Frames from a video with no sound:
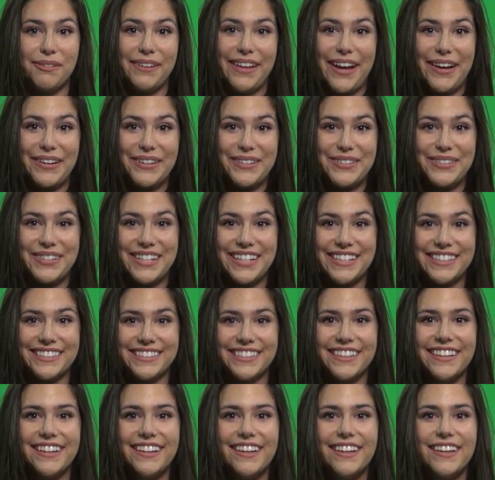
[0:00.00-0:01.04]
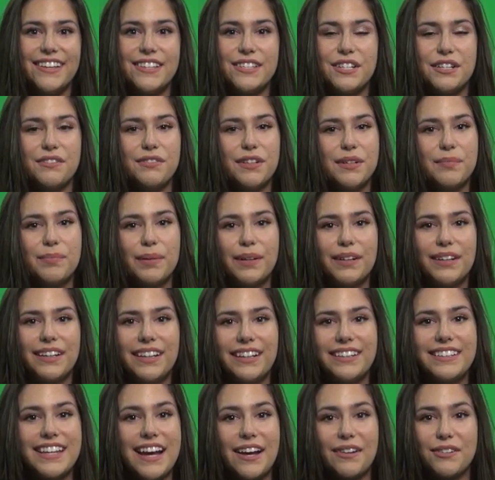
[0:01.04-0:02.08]
without trees. So if you're
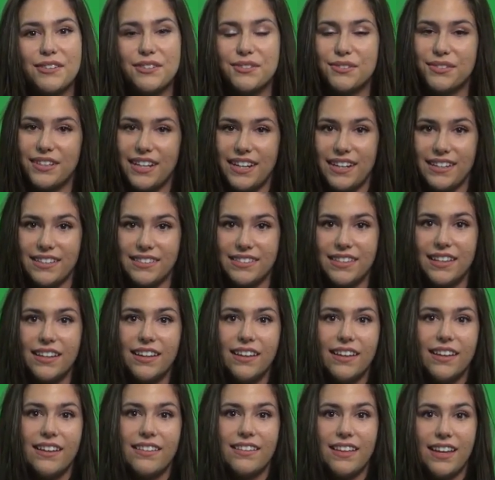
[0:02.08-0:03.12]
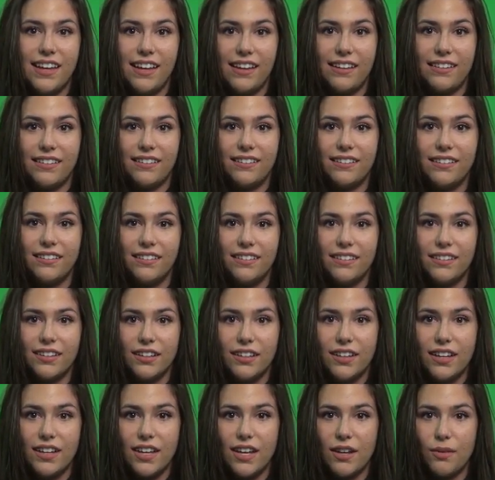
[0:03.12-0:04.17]
burning down trees, then
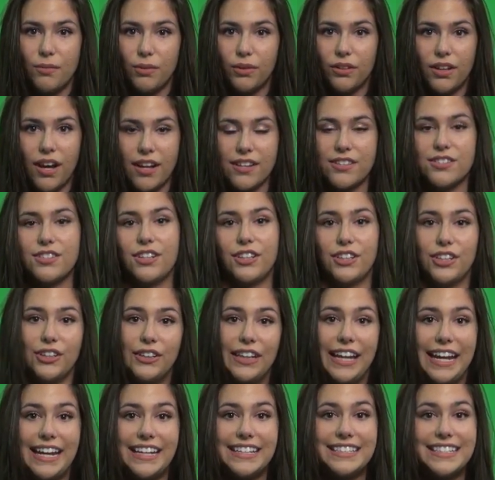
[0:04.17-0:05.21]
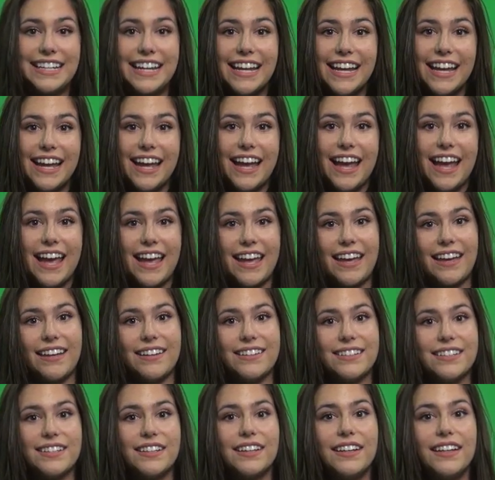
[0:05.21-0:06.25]
it will not circulate,
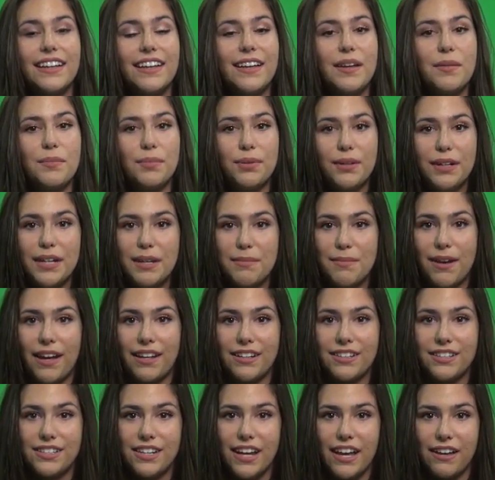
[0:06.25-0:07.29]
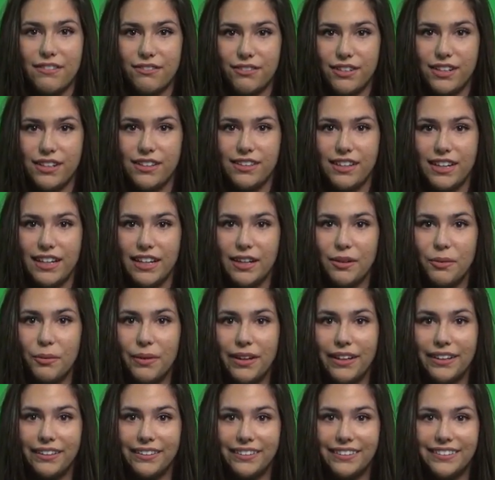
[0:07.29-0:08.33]
and pretty much everything
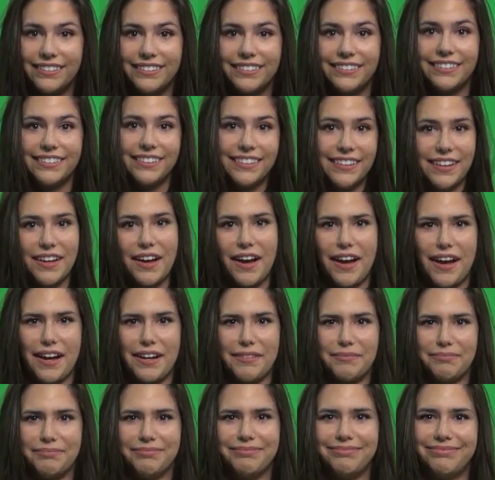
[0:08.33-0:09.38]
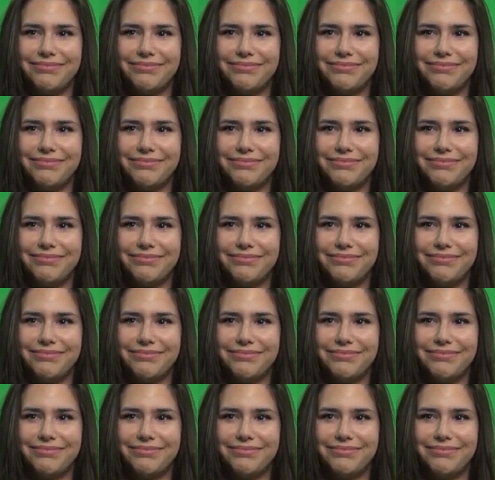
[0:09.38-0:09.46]
will um,